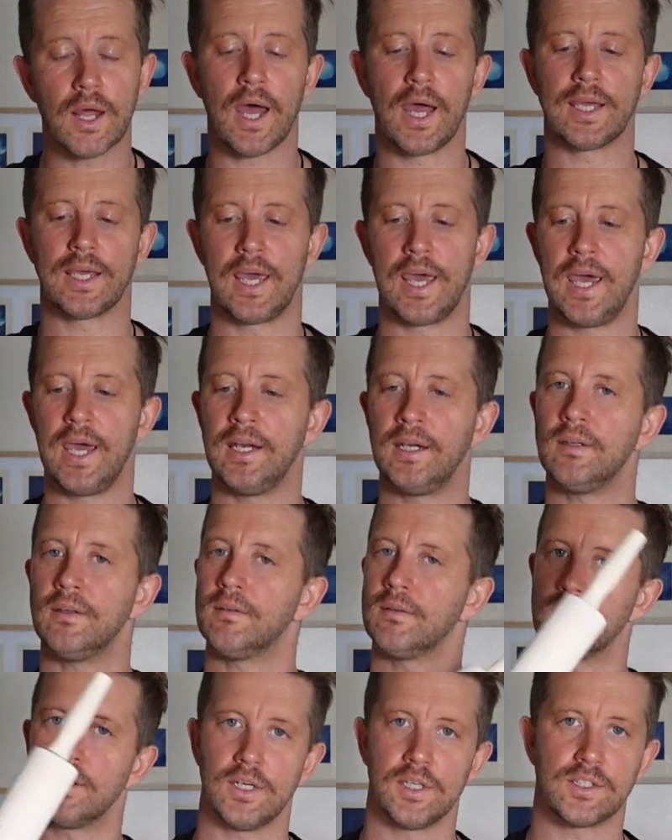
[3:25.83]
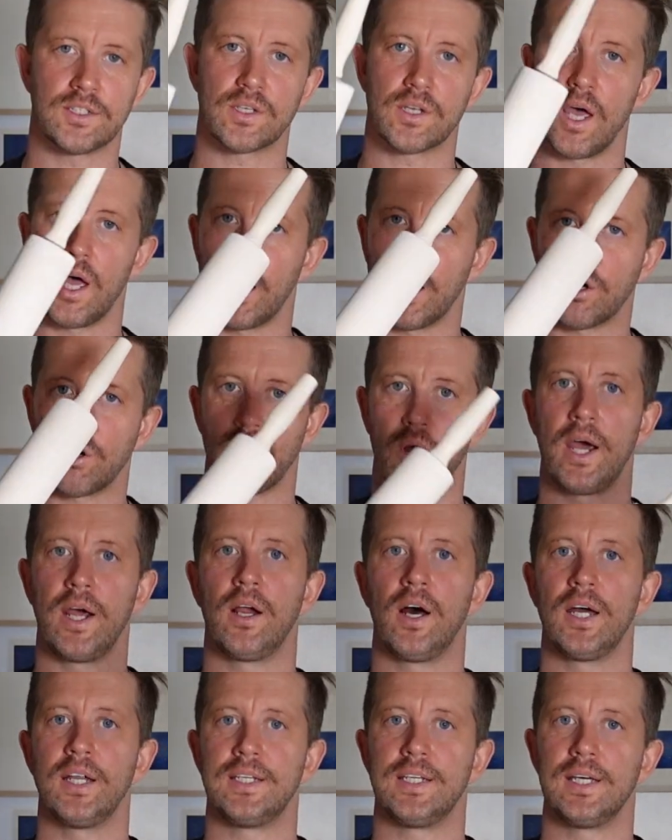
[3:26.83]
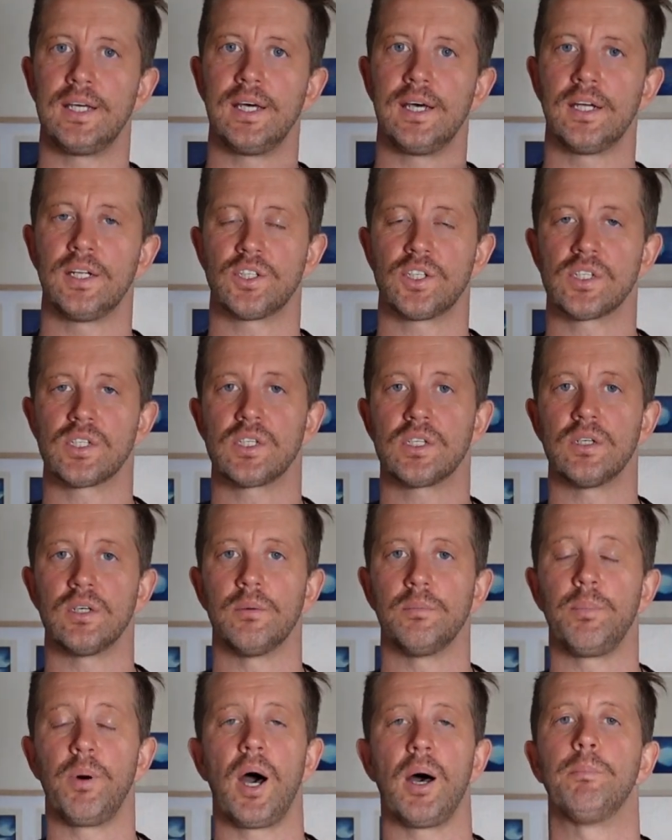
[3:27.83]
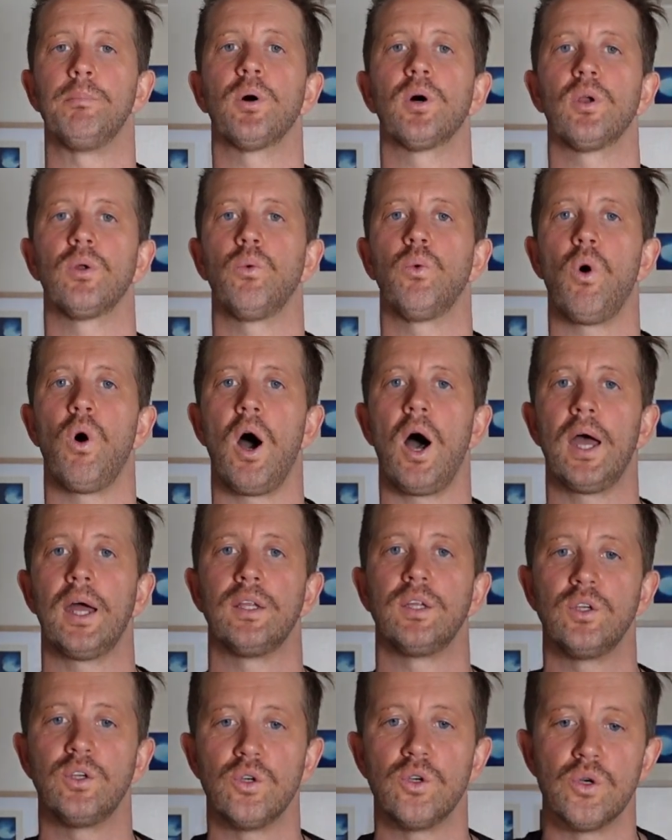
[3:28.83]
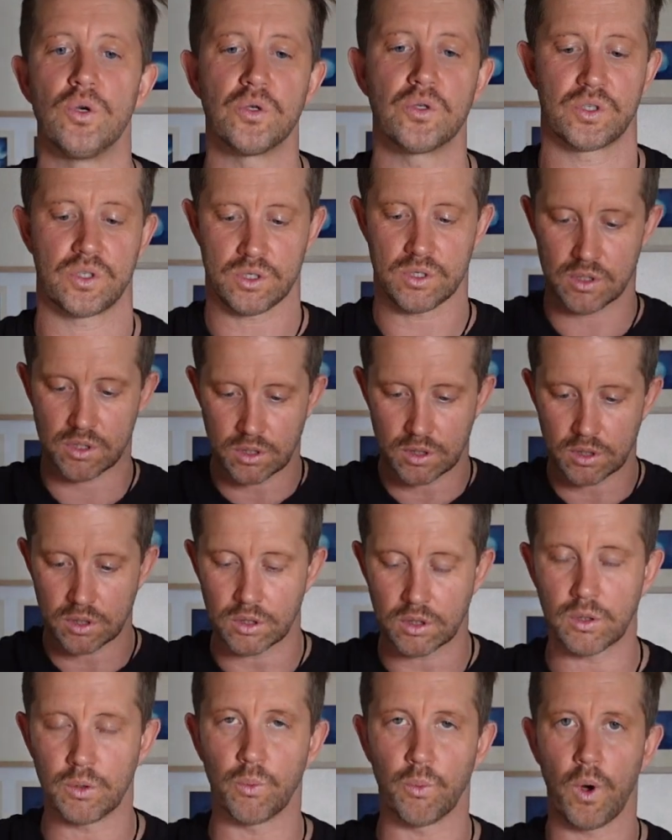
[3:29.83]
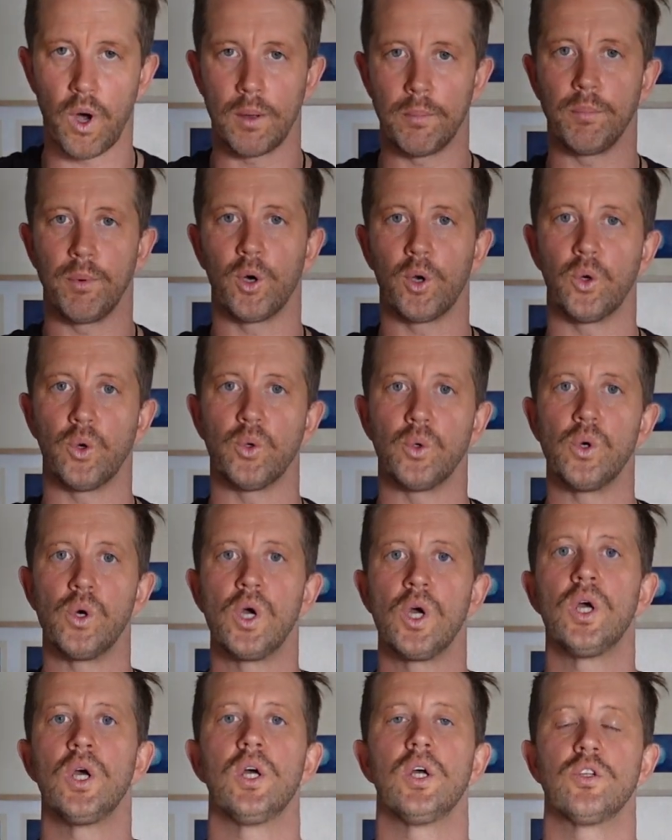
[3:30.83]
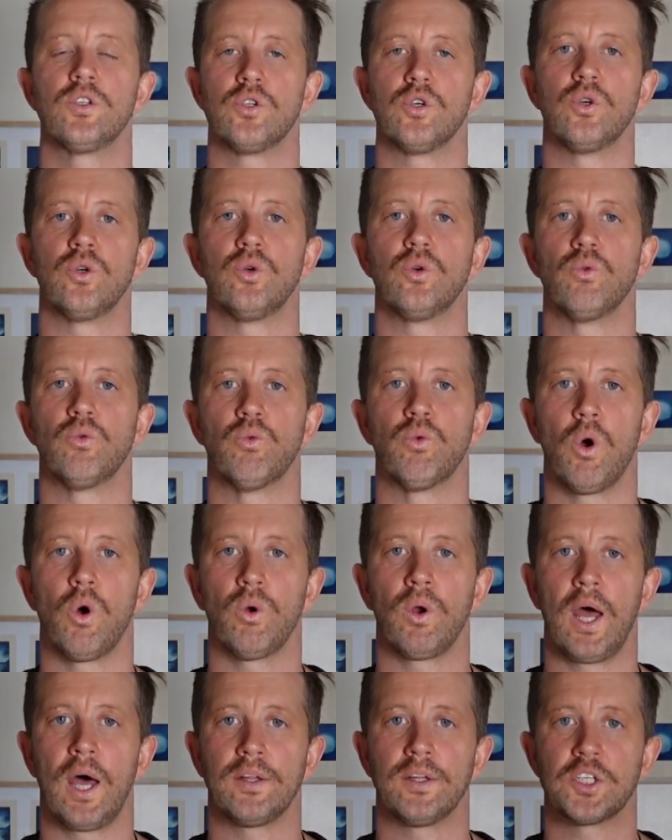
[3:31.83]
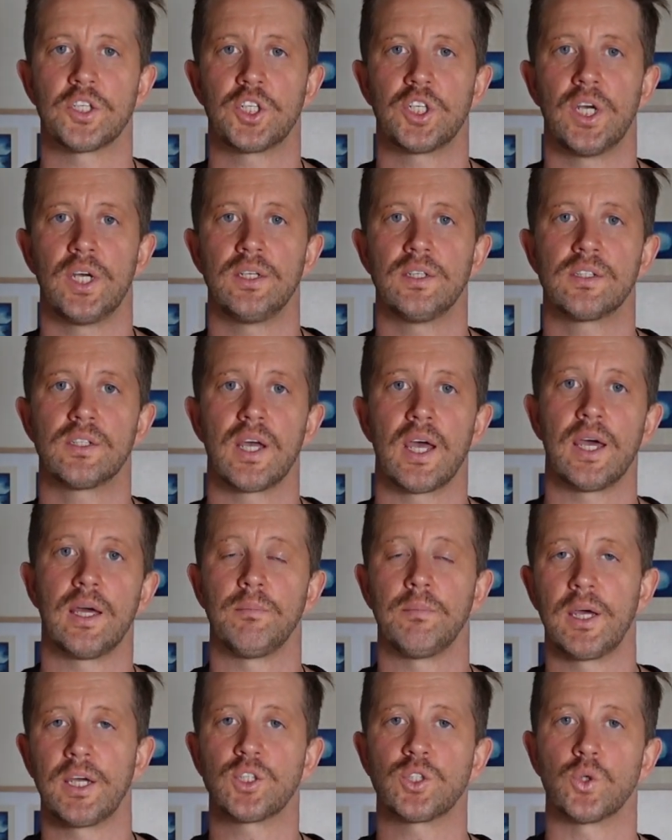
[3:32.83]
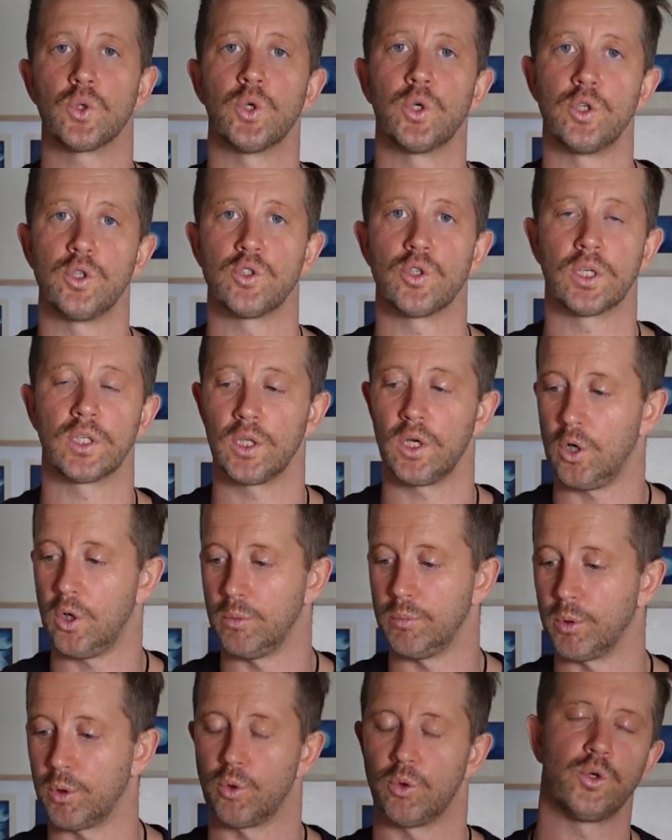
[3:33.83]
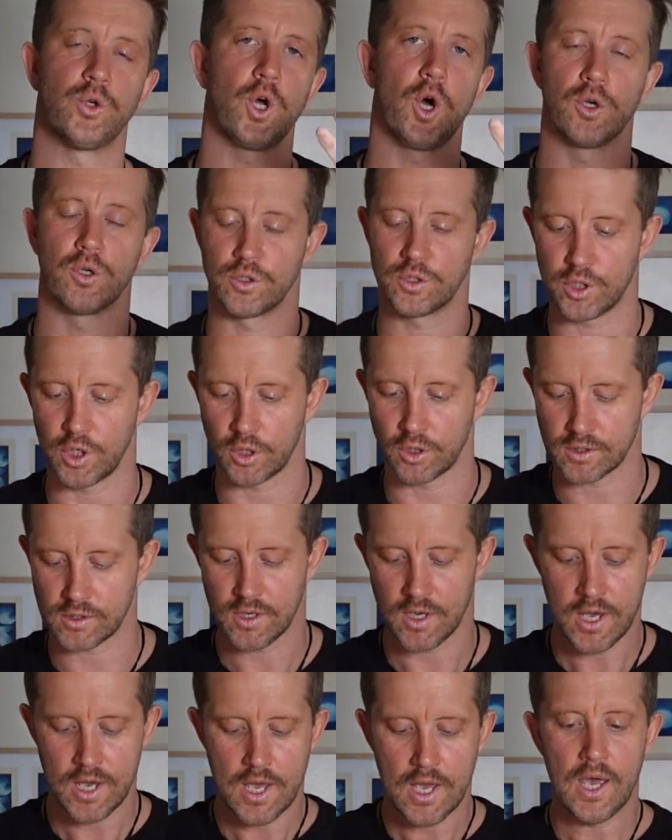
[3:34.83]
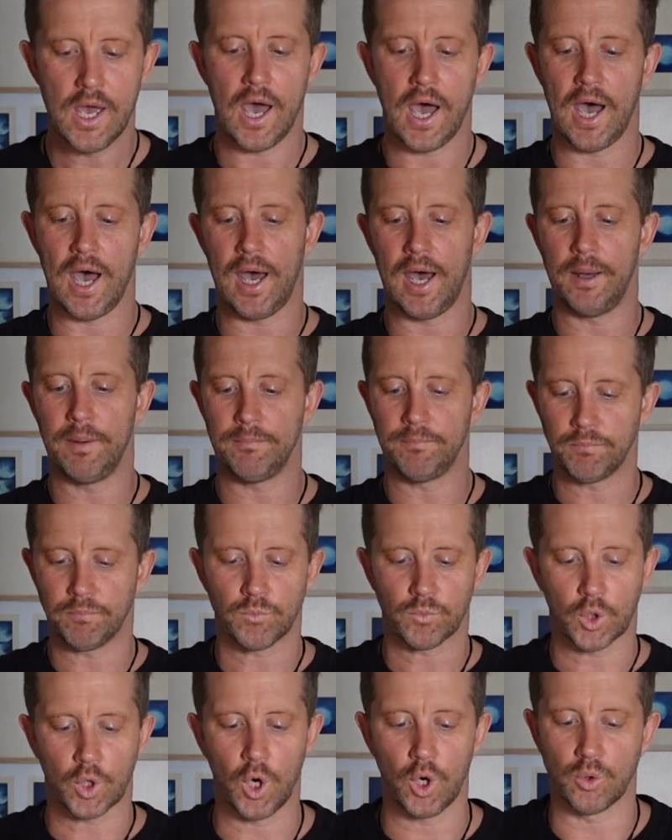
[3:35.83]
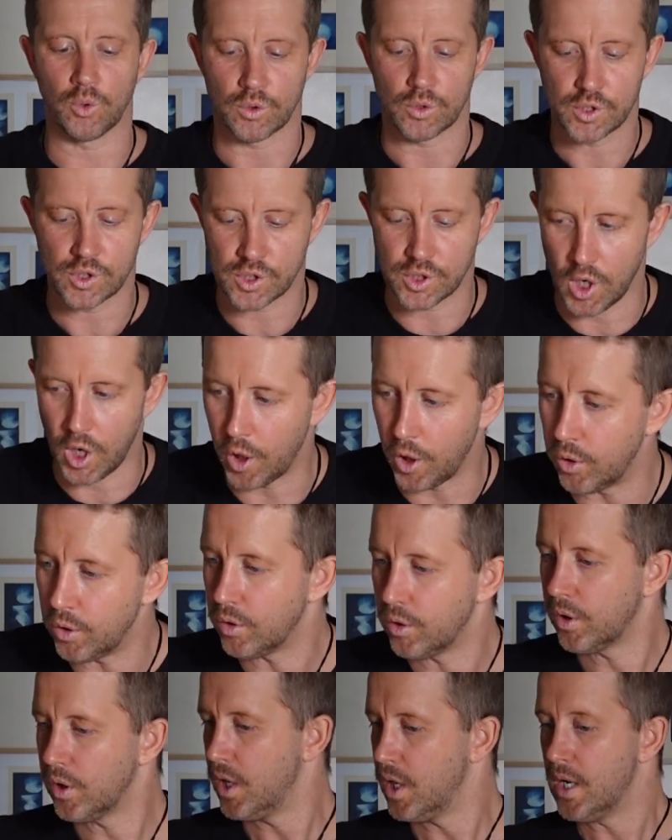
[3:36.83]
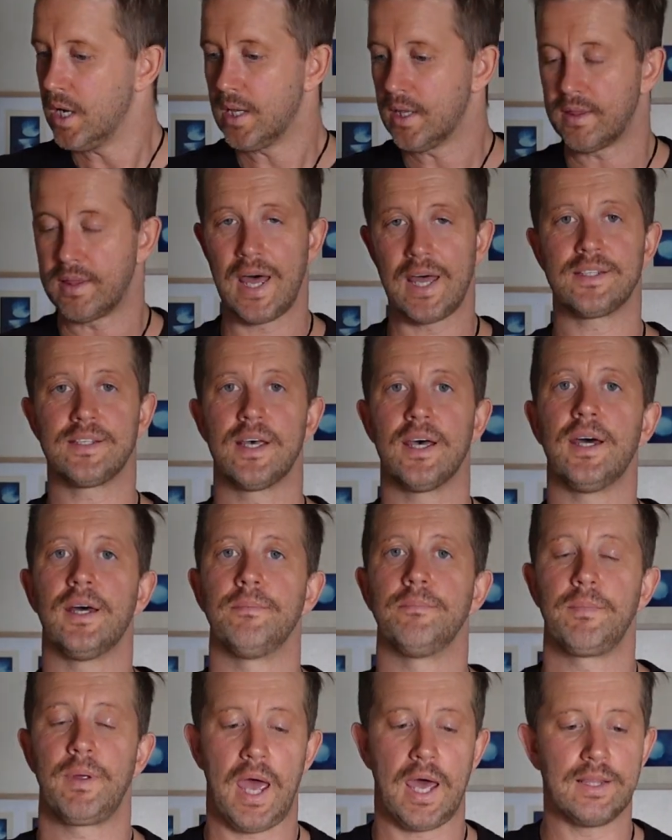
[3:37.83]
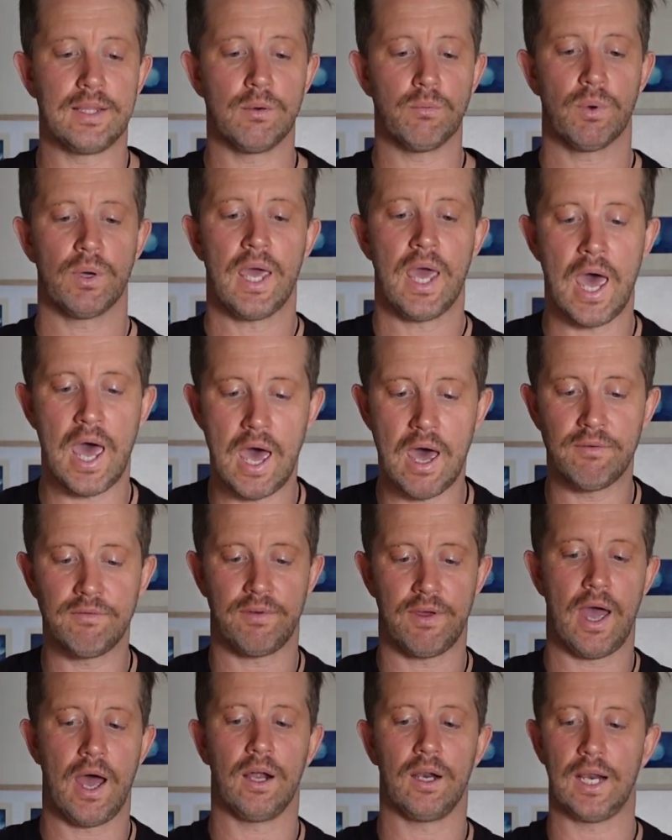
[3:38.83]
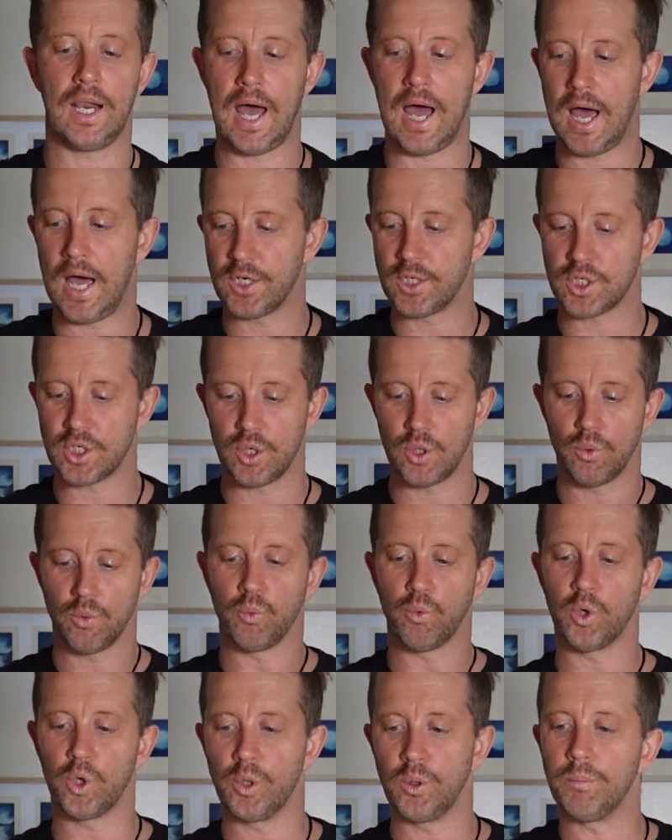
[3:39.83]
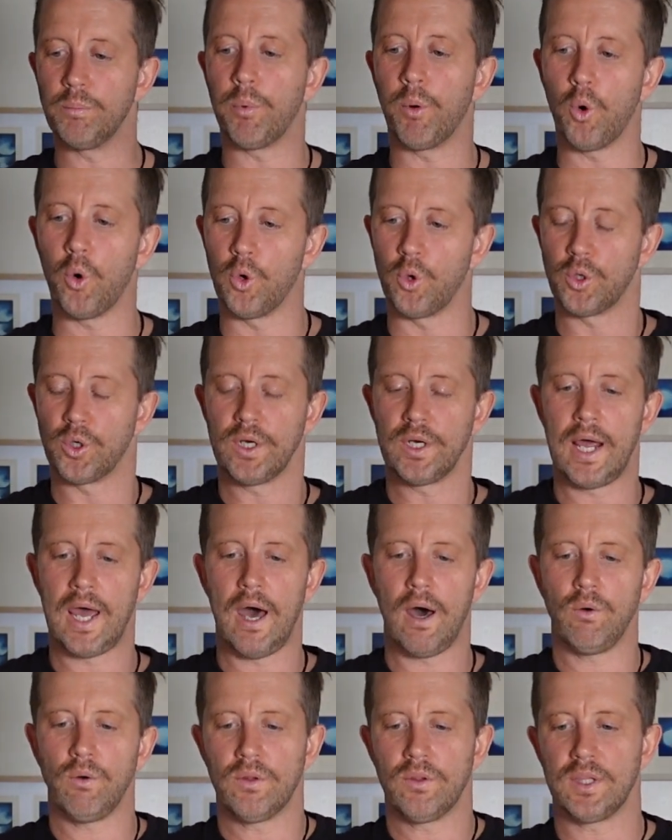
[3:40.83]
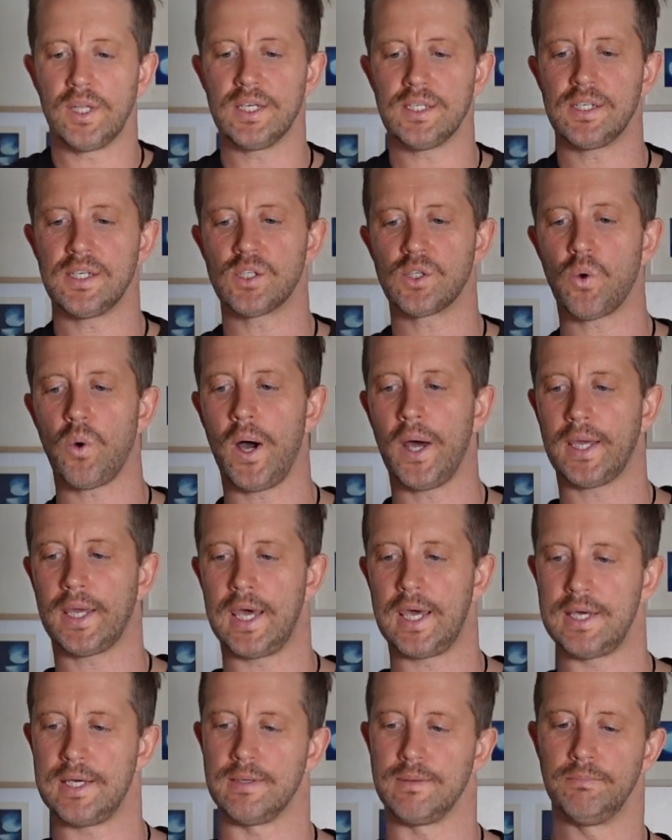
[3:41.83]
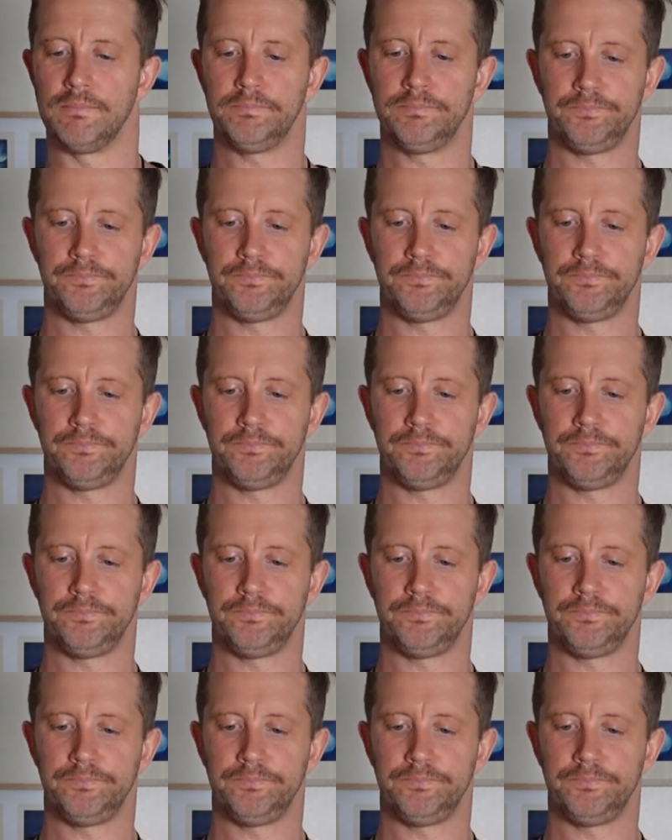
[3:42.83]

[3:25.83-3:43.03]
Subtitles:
Again, it's a great idea just to buy a bottle of wine, use the wine bottle to roll out the sheet and make sure you drink the whole bottle. No, jokes. Cool, so that's it. And then we have our large wooden board. Now, this is quite key.